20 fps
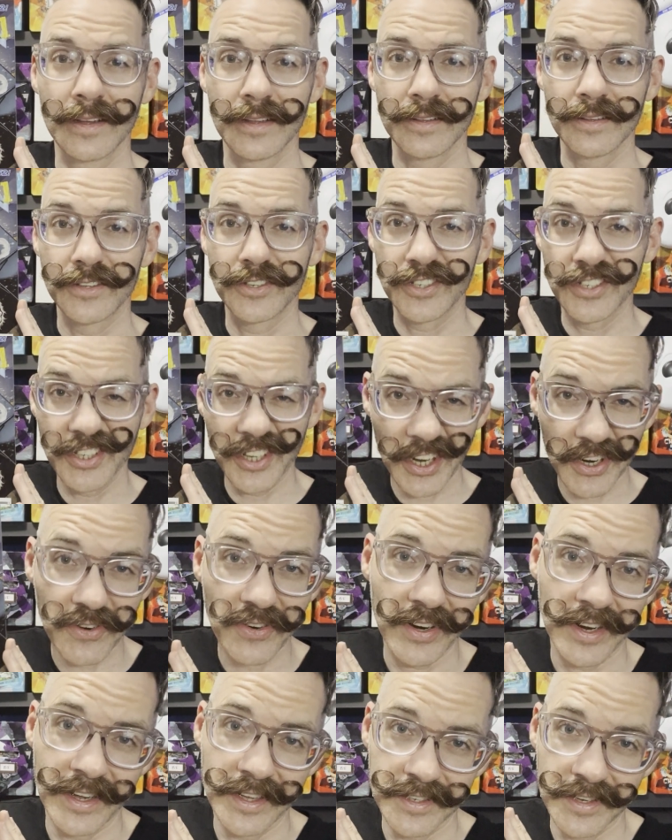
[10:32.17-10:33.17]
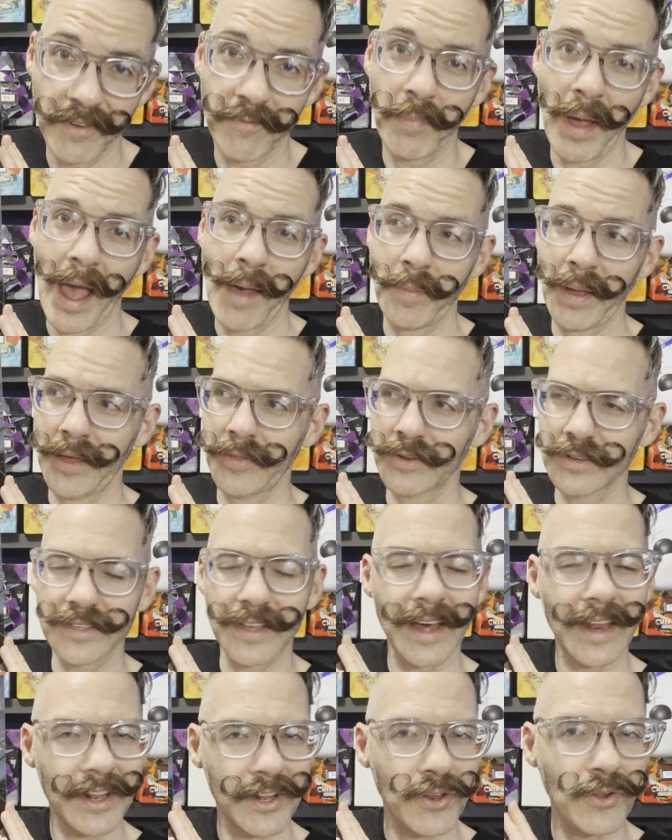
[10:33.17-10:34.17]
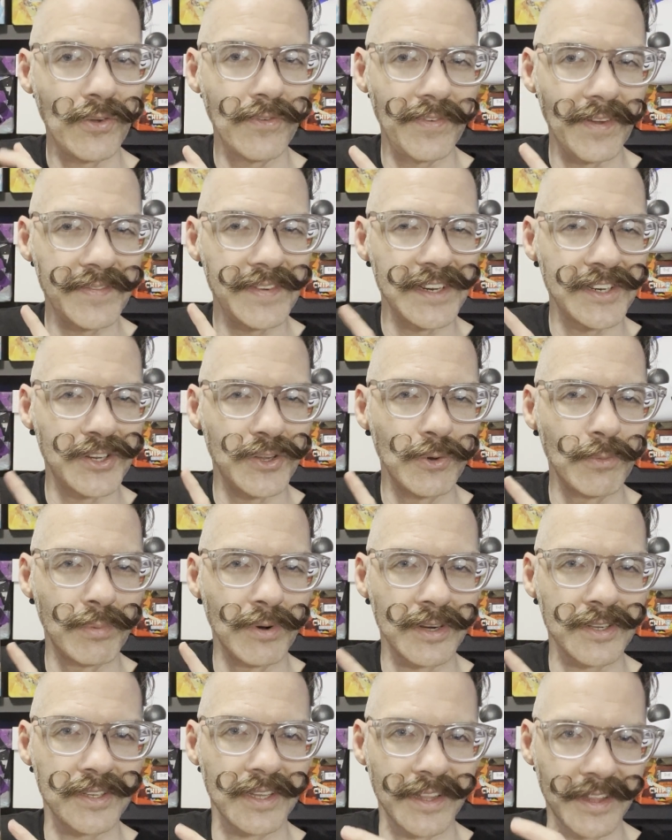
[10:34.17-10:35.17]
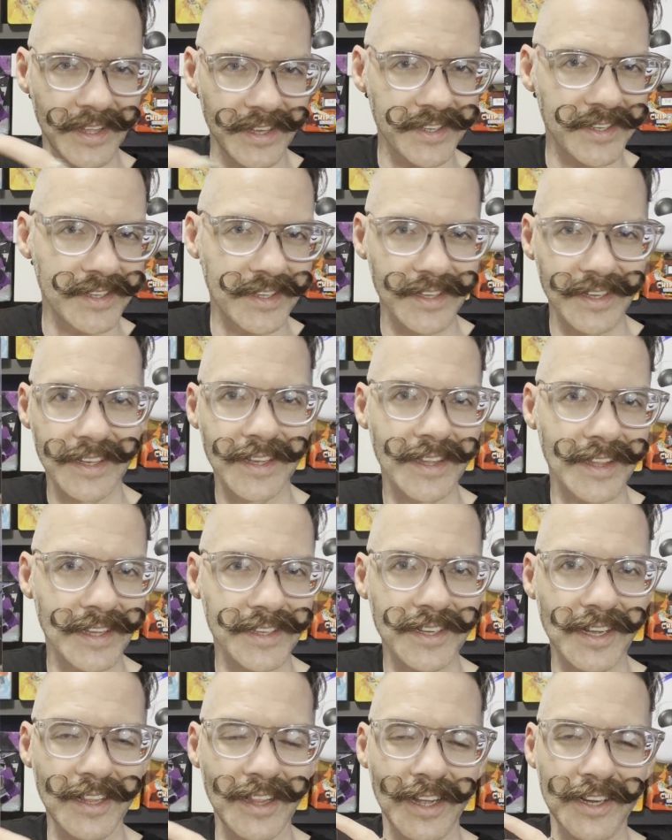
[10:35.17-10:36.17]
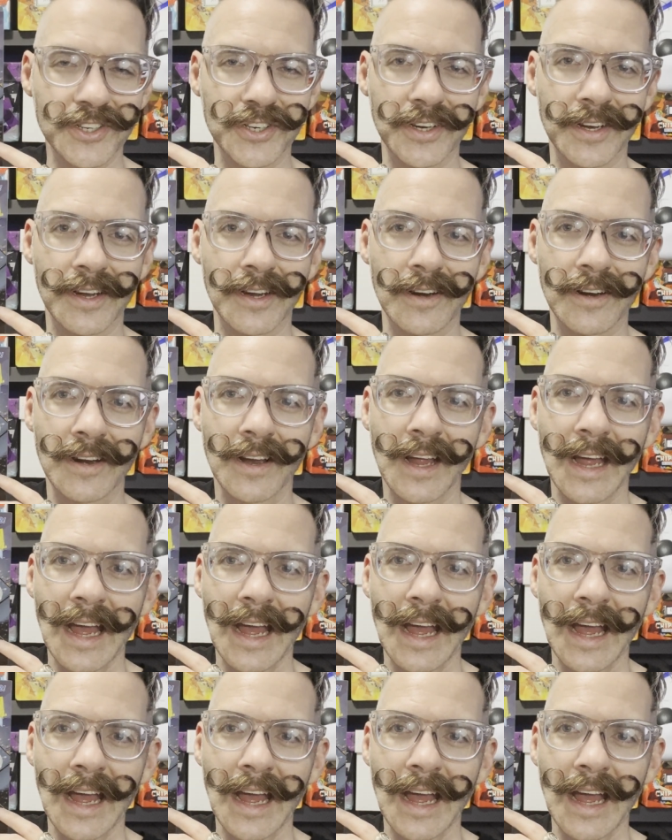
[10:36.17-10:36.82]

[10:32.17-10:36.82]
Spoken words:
series of Batman, there's a lot of New 52 books in this collection here.